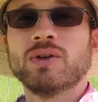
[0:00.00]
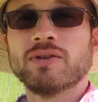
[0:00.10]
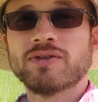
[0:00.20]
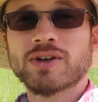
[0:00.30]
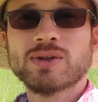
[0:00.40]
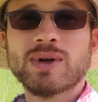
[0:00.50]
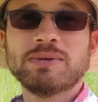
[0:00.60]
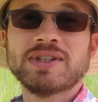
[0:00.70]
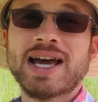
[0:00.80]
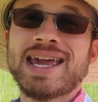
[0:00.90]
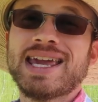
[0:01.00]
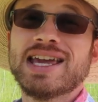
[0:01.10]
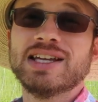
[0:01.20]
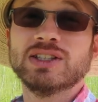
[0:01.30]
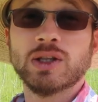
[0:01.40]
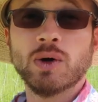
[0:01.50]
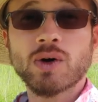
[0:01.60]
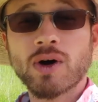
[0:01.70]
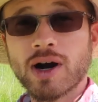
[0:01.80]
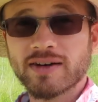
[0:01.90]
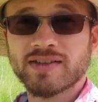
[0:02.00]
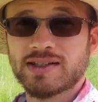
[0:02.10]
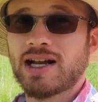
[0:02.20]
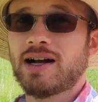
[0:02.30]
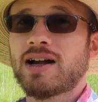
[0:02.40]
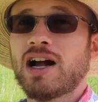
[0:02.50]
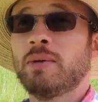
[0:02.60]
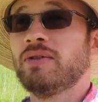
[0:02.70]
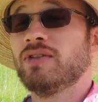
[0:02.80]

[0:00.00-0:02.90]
The first website is localharvest.com.